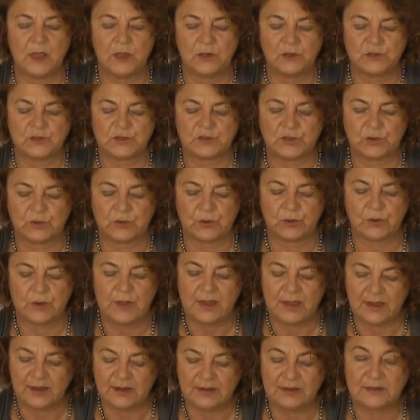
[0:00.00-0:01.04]
So
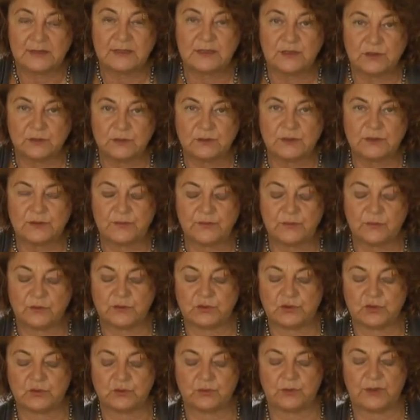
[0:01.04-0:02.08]
it is useful
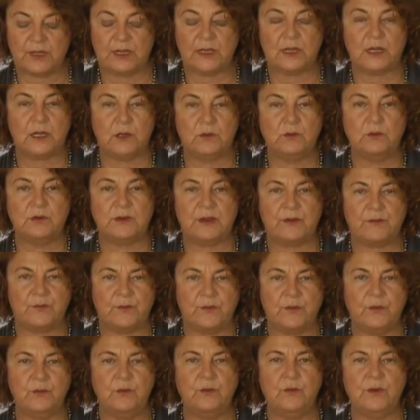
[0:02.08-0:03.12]
to include a
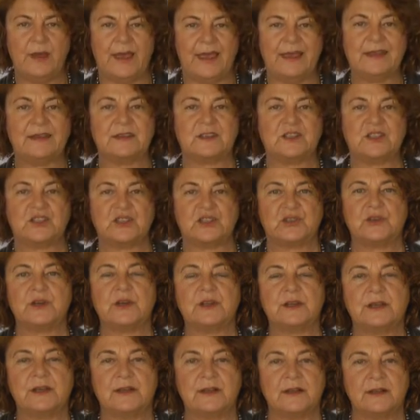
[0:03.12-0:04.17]
few
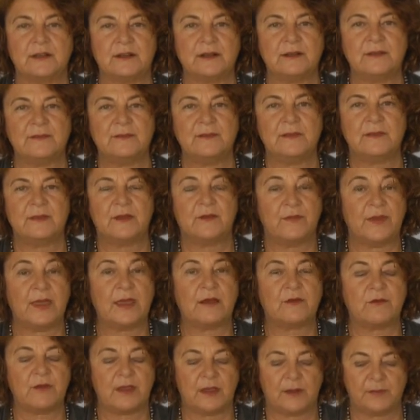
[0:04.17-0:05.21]
external
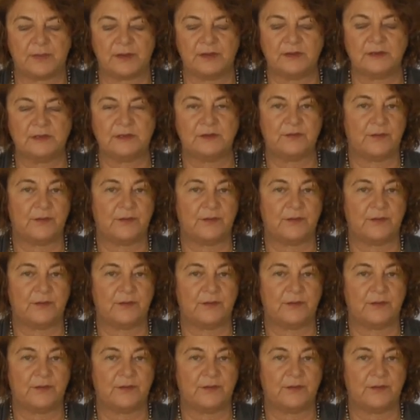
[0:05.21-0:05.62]
variables.